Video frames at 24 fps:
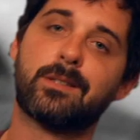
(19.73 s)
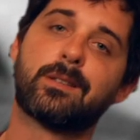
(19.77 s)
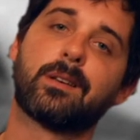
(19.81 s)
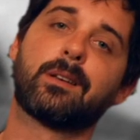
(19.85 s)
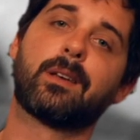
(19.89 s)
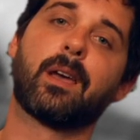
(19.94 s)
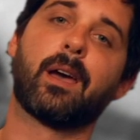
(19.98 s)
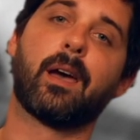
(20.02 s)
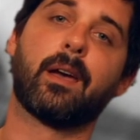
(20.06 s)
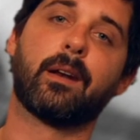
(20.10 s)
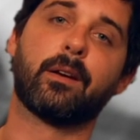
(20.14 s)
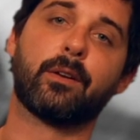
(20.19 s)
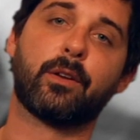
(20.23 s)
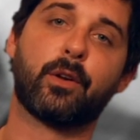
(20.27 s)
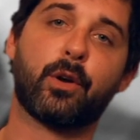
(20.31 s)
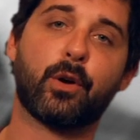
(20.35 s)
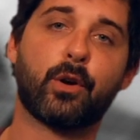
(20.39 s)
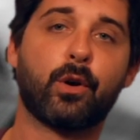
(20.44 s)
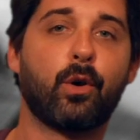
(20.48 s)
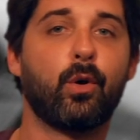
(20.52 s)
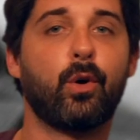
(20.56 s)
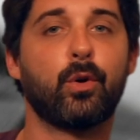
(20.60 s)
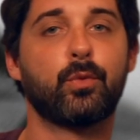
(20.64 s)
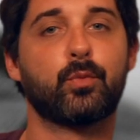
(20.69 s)
Once again,
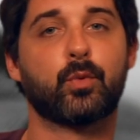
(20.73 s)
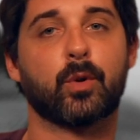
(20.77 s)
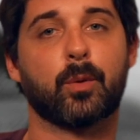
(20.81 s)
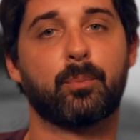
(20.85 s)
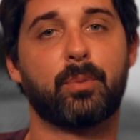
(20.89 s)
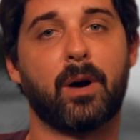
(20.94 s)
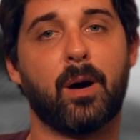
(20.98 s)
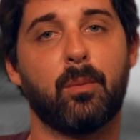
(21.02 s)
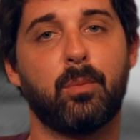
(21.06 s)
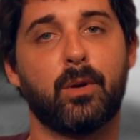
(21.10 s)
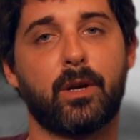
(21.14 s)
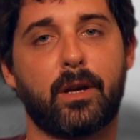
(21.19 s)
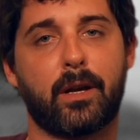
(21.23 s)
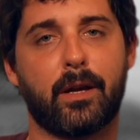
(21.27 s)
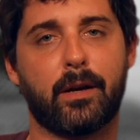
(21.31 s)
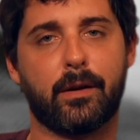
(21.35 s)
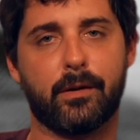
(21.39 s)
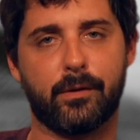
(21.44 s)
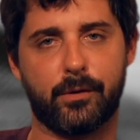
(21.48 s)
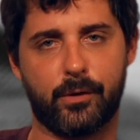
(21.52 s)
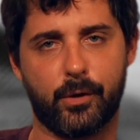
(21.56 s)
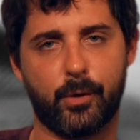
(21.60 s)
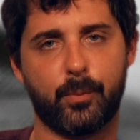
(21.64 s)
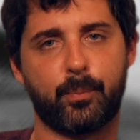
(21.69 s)
good old
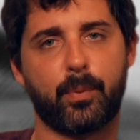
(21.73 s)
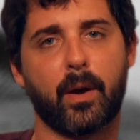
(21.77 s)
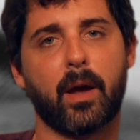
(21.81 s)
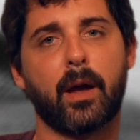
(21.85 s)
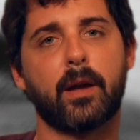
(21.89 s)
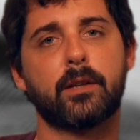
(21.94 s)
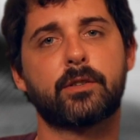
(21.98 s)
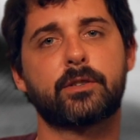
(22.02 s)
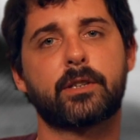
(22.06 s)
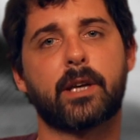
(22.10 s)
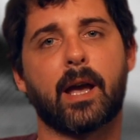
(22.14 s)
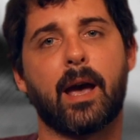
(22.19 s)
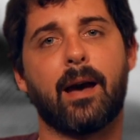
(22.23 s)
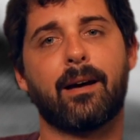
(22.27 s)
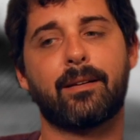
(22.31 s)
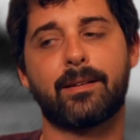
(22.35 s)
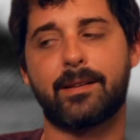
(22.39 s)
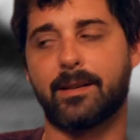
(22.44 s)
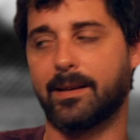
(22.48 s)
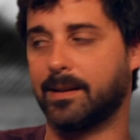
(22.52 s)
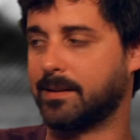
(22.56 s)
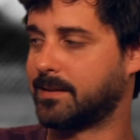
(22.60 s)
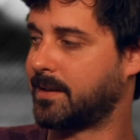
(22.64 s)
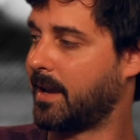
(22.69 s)
Republican DuPage
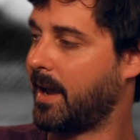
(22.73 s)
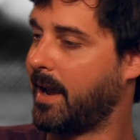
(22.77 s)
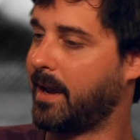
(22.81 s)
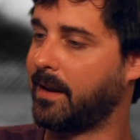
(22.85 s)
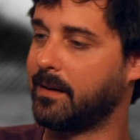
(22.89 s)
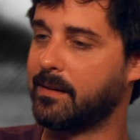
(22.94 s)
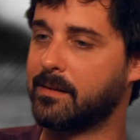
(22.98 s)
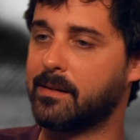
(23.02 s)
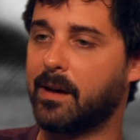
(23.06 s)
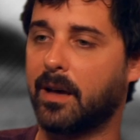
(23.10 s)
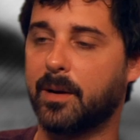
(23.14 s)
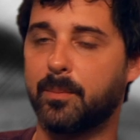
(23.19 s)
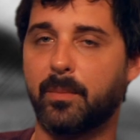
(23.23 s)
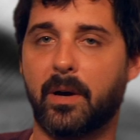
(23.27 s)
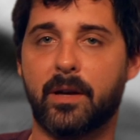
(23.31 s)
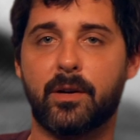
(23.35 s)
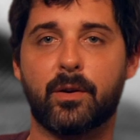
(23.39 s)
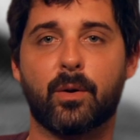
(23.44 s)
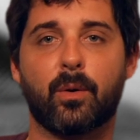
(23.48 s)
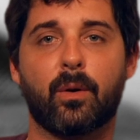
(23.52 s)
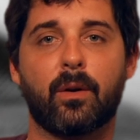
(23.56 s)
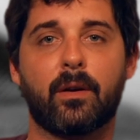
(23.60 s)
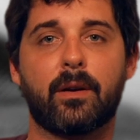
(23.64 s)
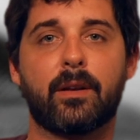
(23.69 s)
County is hating on
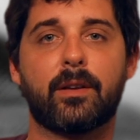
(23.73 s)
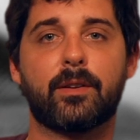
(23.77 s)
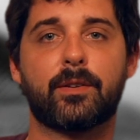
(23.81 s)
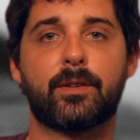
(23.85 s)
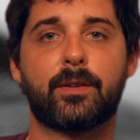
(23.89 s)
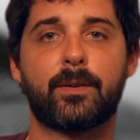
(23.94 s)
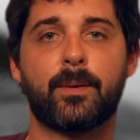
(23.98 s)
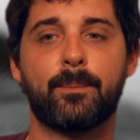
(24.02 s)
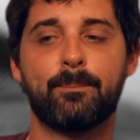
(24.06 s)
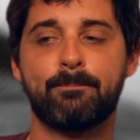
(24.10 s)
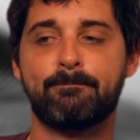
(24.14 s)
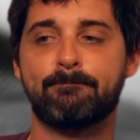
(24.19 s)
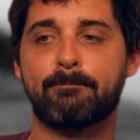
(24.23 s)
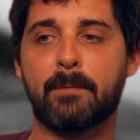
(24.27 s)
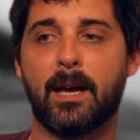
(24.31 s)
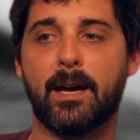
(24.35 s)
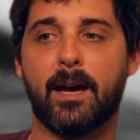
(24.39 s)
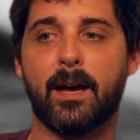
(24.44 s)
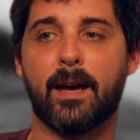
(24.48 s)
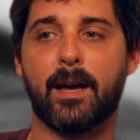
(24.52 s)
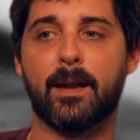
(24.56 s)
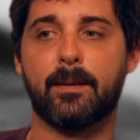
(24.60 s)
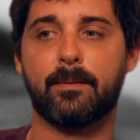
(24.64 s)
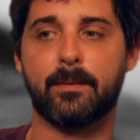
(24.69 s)
minorities.
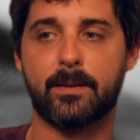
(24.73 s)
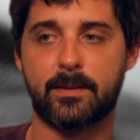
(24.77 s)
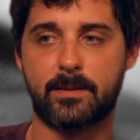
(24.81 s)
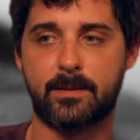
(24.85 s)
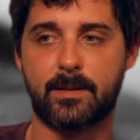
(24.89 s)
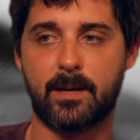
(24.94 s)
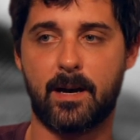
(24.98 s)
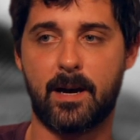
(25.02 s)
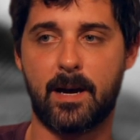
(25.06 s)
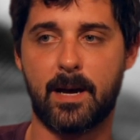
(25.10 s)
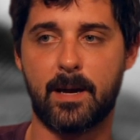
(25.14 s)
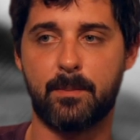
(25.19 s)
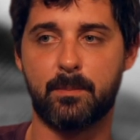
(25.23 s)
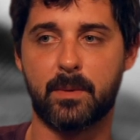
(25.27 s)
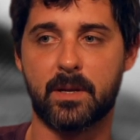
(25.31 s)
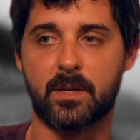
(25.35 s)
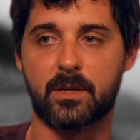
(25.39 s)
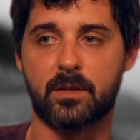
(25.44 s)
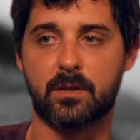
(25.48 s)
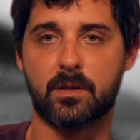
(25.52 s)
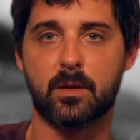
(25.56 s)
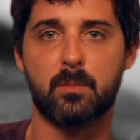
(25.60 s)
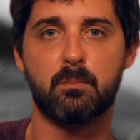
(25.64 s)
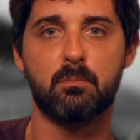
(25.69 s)
And this time,
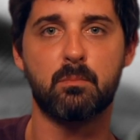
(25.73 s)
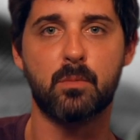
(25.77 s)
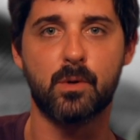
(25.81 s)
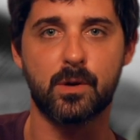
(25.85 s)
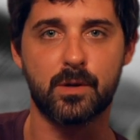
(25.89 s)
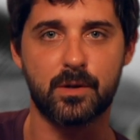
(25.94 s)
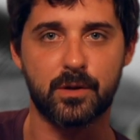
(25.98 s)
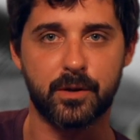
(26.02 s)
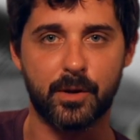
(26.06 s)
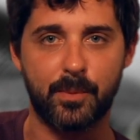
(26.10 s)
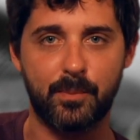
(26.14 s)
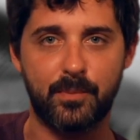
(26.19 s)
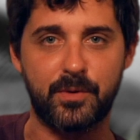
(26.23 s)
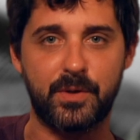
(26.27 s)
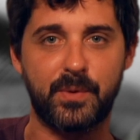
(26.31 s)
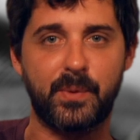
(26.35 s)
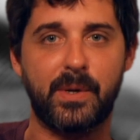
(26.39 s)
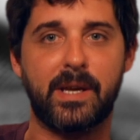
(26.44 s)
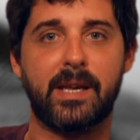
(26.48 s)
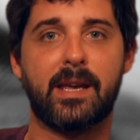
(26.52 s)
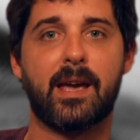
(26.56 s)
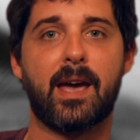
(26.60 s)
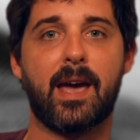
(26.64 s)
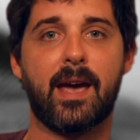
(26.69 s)
it's the Muslims
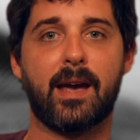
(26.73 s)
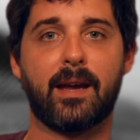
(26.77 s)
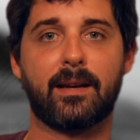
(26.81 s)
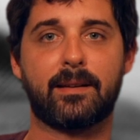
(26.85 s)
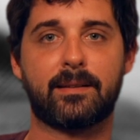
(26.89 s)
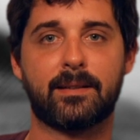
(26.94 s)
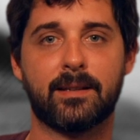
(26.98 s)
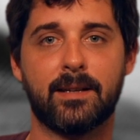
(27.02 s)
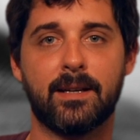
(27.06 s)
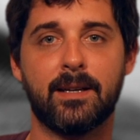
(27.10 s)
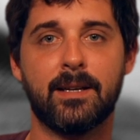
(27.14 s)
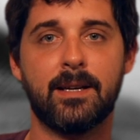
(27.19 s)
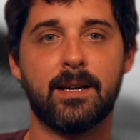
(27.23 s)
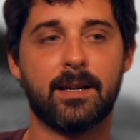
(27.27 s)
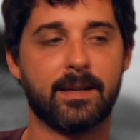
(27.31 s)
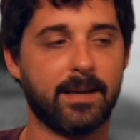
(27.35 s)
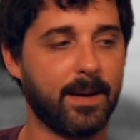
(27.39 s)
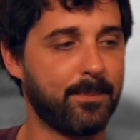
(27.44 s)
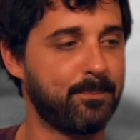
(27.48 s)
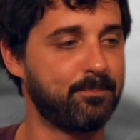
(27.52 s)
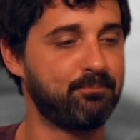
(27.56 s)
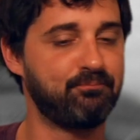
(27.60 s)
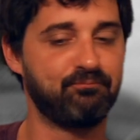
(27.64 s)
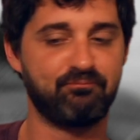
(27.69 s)
we hate.
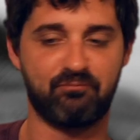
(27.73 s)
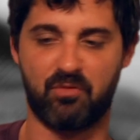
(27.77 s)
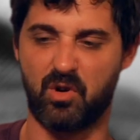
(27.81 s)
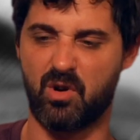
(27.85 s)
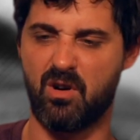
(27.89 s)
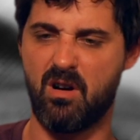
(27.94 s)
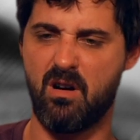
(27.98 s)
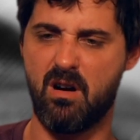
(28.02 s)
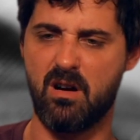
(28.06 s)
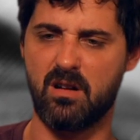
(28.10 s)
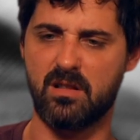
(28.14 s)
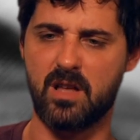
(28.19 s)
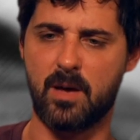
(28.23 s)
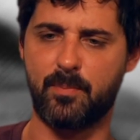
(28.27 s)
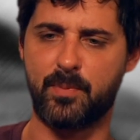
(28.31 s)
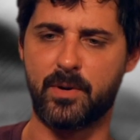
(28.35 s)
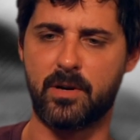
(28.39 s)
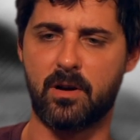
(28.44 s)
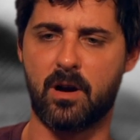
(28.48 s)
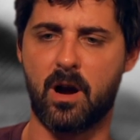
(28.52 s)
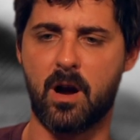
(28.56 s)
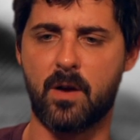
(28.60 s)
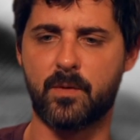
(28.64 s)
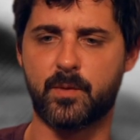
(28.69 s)
Yep, we're all
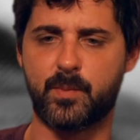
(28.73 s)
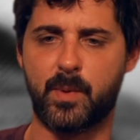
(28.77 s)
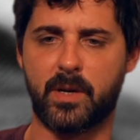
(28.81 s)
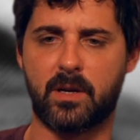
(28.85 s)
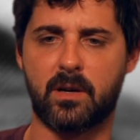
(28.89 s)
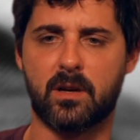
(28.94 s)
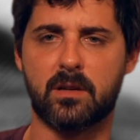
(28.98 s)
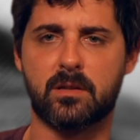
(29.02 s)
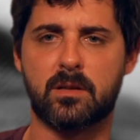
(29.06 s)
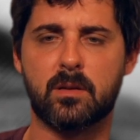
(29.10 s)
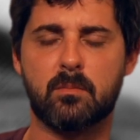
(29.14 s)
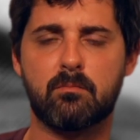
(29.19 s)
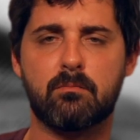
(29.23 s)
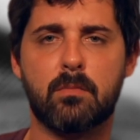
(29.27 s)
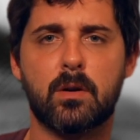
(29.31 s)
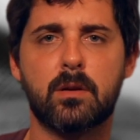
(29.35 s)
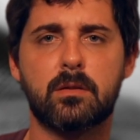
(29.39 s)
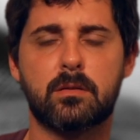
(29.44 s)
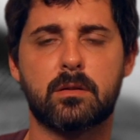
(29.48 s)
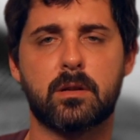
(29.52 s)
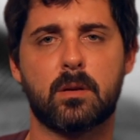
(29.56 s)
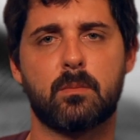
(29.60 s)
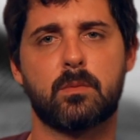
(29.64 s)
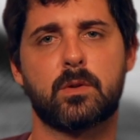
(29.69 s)
up in arms because the
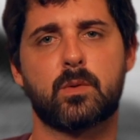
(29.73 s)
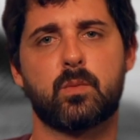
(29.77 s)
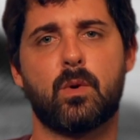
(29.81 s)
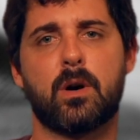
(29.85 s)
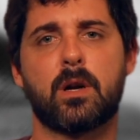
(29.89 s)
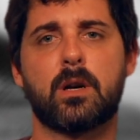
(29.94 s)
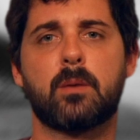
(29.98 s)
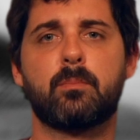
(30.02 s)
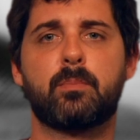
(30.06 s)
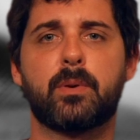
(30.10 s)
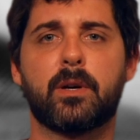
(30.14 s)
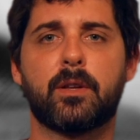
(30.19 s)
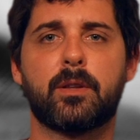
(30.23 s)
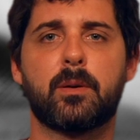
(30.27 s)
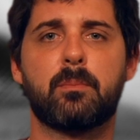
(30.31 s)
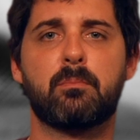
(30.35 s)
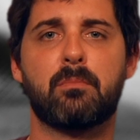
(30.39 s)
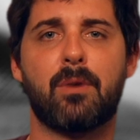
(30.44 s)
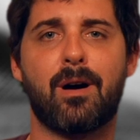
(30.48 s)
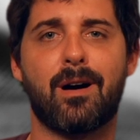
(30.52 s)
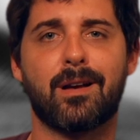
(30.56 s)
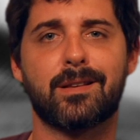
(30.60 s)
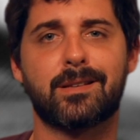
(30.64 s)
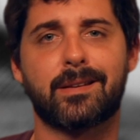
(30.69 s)
Muslims want to build a
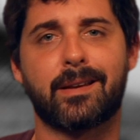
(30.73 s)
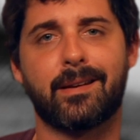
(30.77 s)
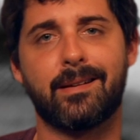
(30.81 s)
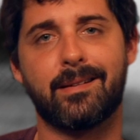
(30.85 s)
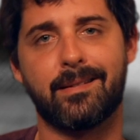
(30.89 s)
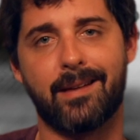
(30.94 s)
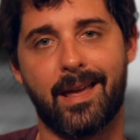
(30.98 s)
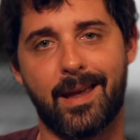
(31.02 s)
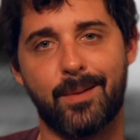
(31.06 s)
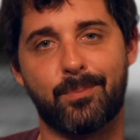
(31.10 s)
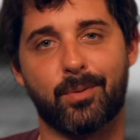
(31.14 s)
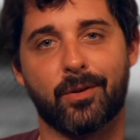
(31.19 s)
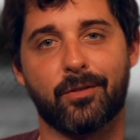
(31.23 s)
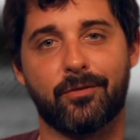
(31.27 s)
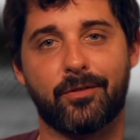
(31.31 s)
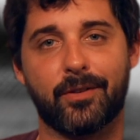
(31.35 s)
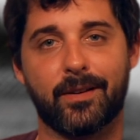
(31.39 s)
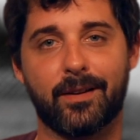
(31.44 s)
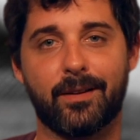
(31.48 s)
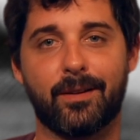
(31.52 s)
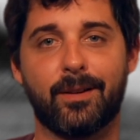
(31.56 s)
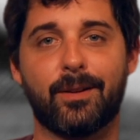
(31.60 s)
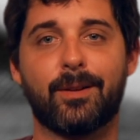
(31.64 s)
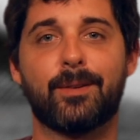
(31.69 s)
mosque in
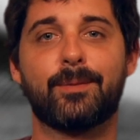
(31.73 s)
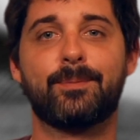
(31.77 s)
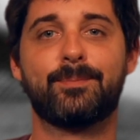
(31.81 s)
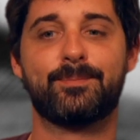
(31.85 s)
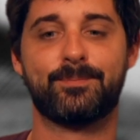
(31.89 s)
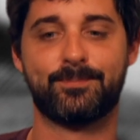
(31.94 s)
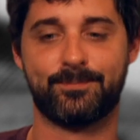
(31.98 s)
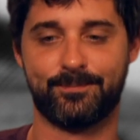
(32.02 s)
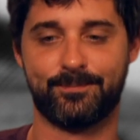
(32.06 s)
Naperville.